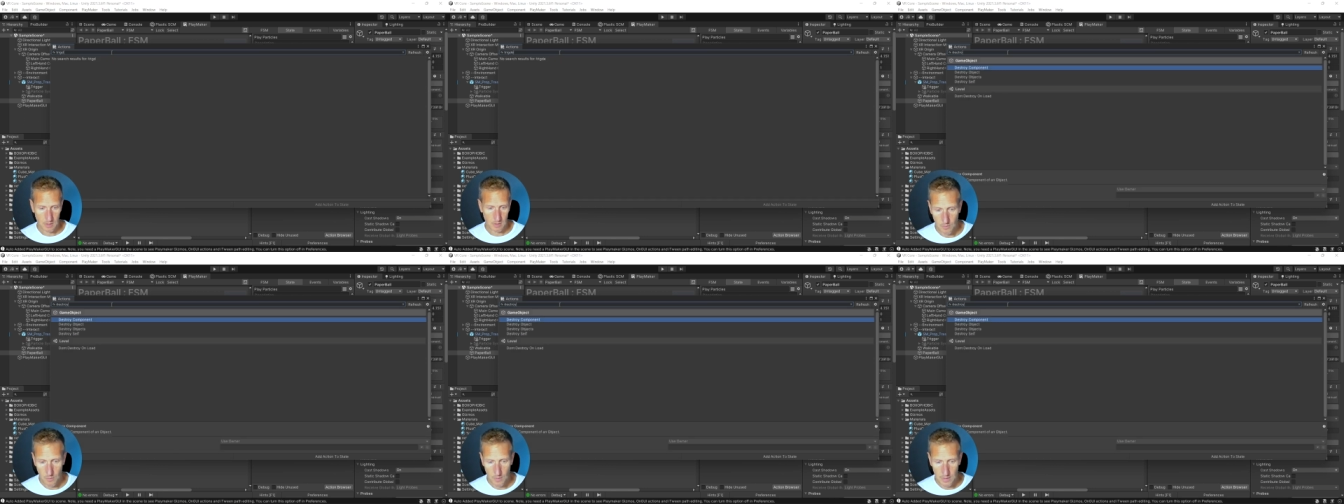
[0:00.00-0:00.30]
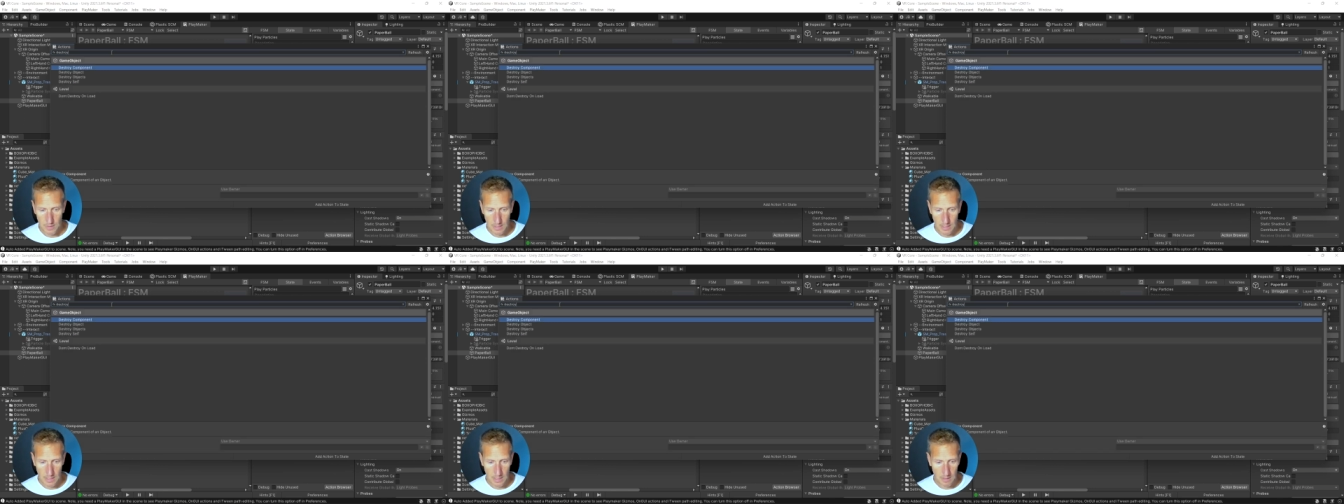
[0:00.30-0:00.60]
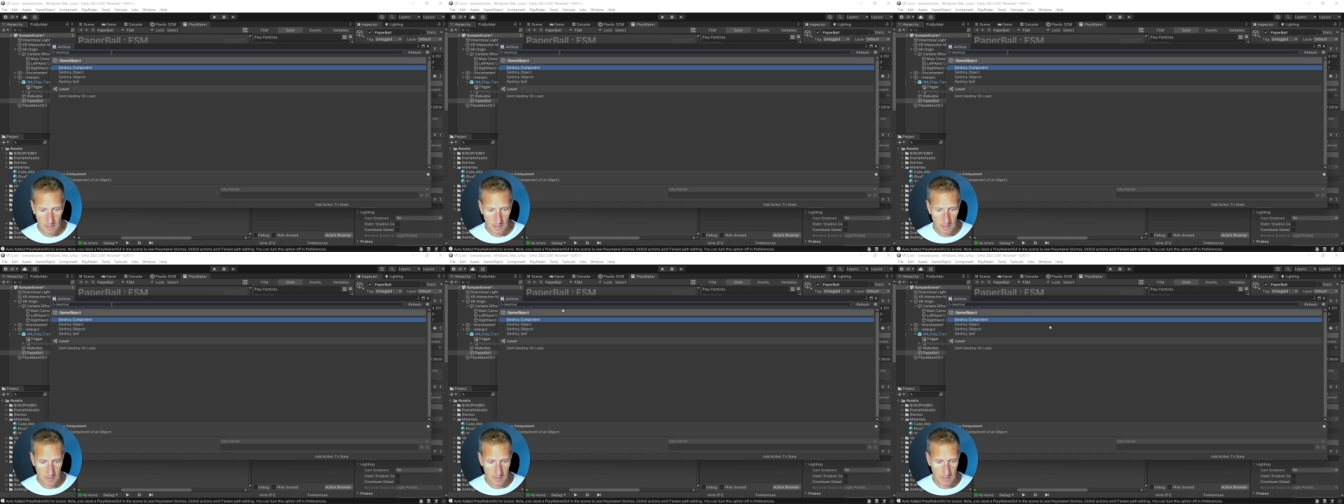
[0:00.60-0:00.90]
We
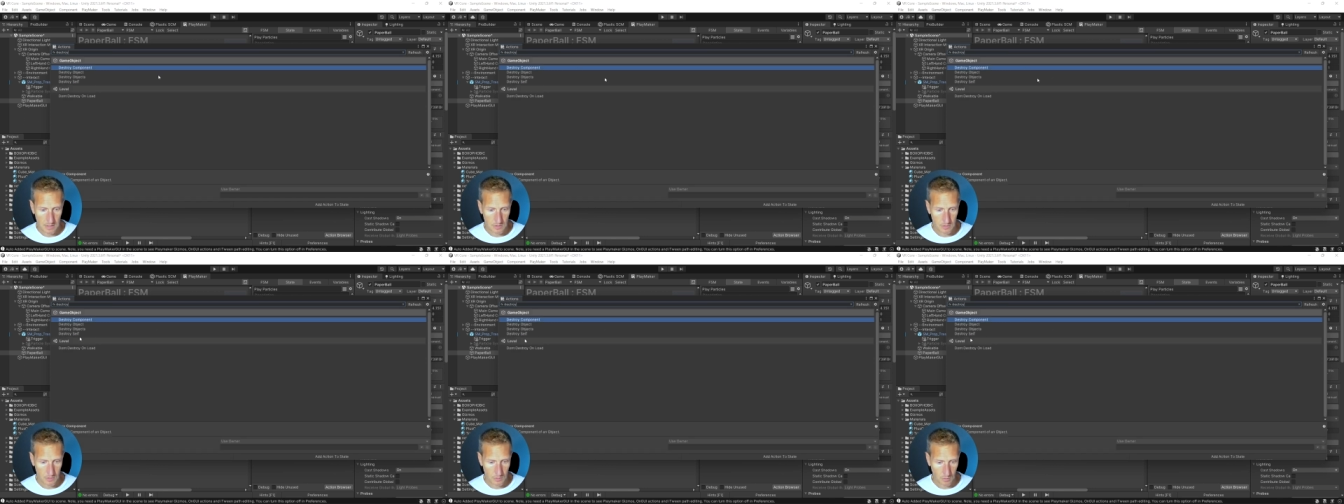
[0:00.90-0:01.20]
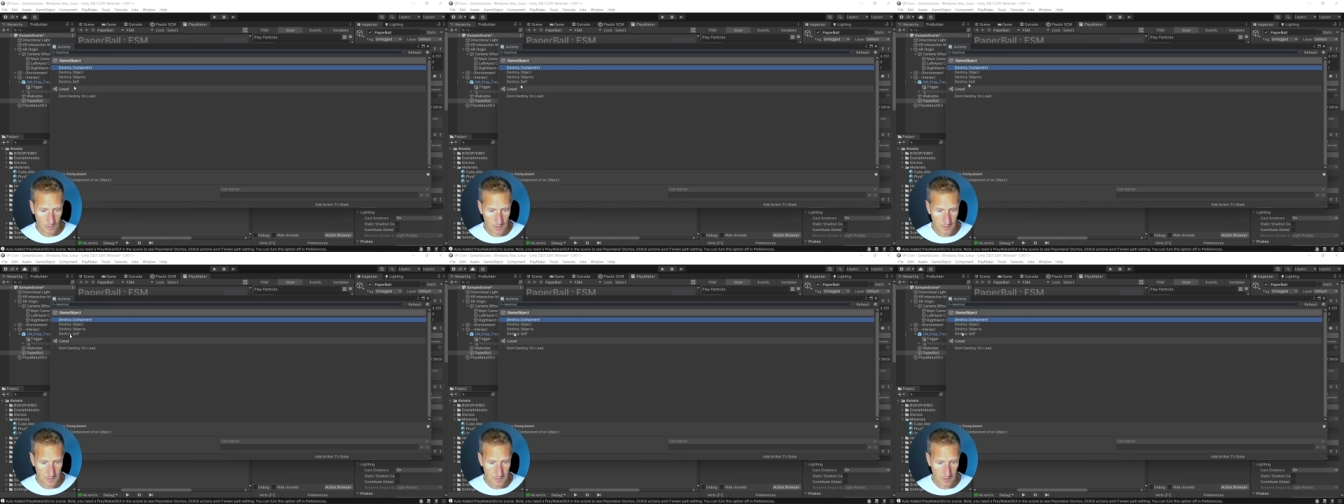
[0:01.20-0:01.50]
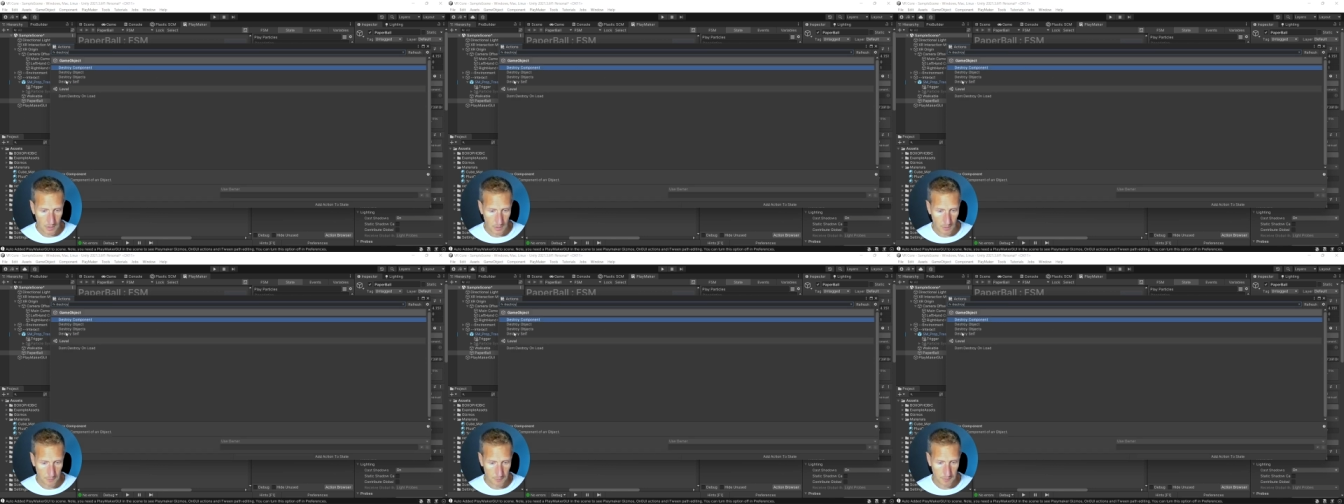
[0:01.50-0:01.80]
can destroy
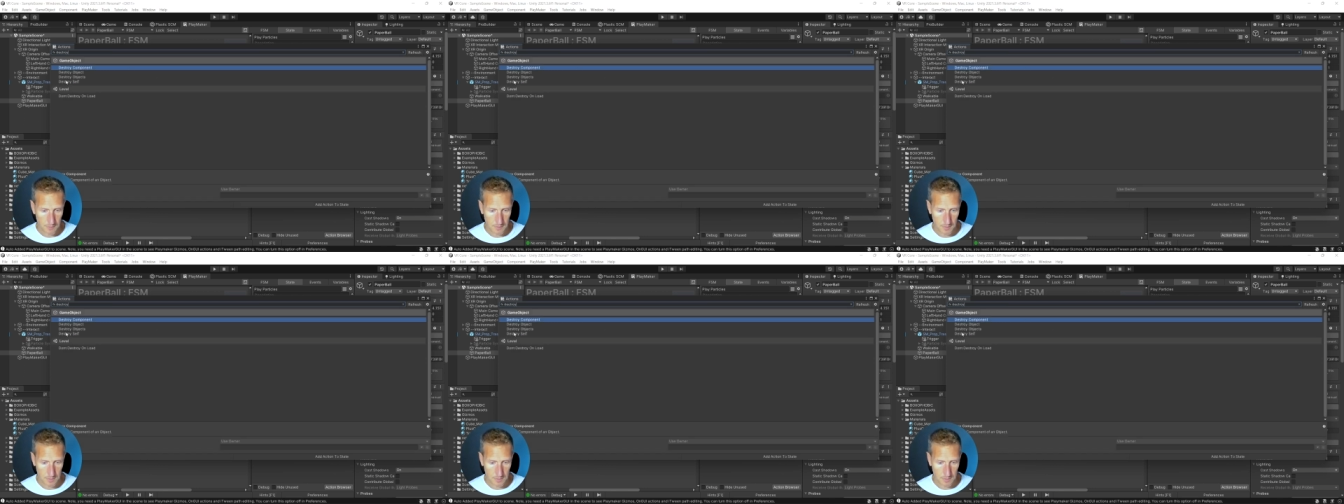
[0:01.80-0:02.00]
self.